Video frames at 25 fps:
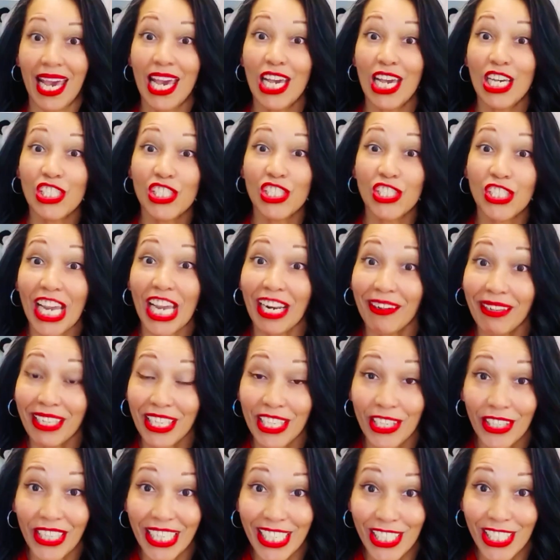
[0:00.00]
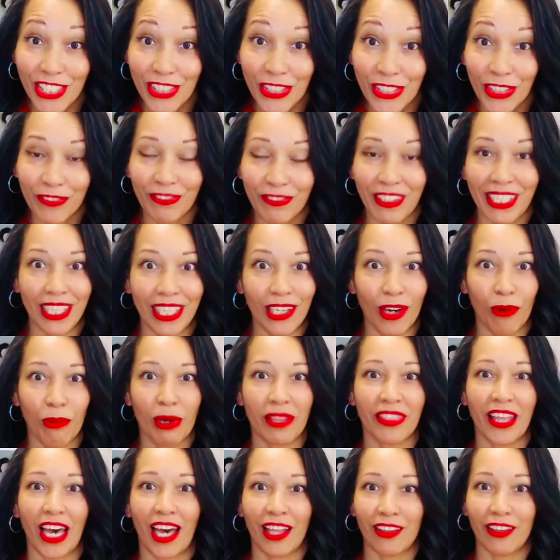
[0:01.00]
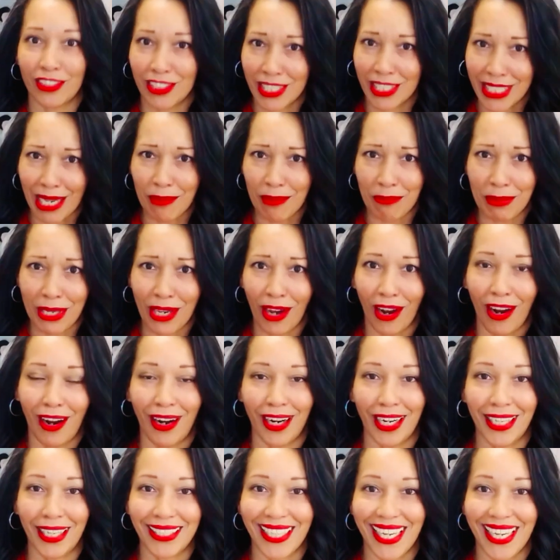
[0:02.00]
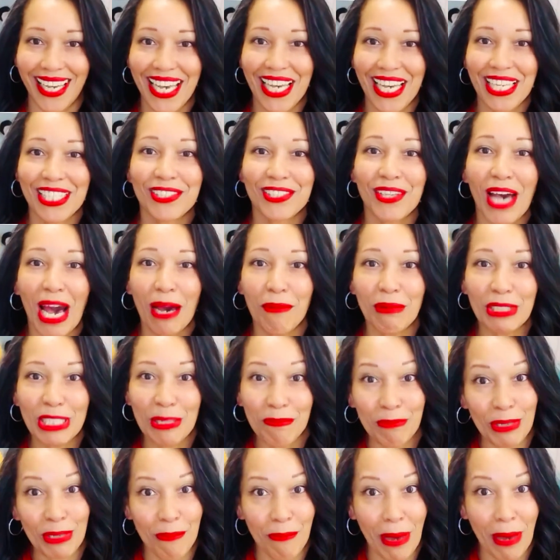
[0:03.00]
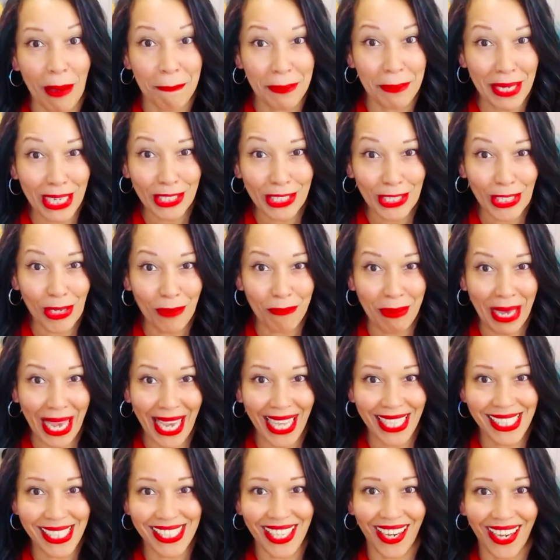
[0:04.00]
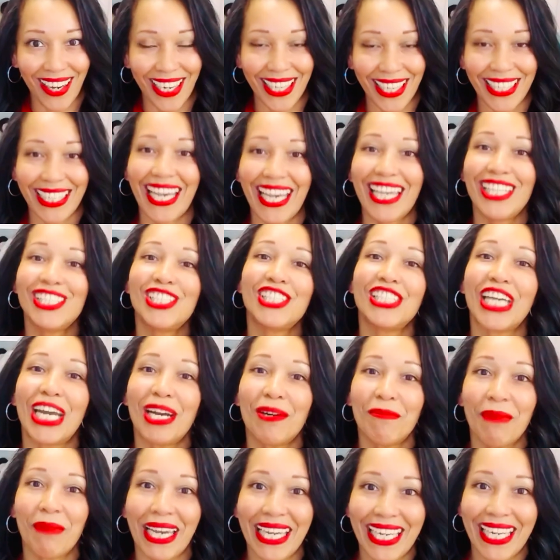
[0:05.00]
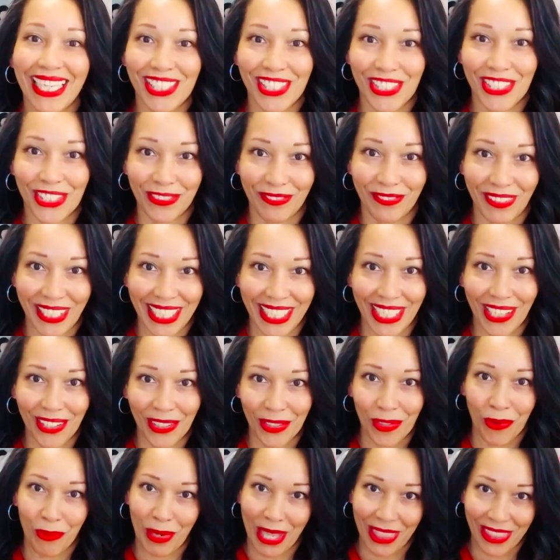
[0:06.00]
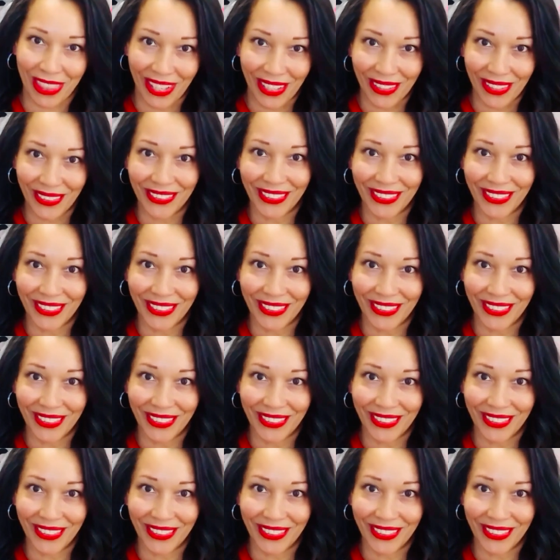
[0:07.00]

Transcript: Sharing your intro video with others can be hard, so I'm going to put my big girl pants on and share my intro video with you.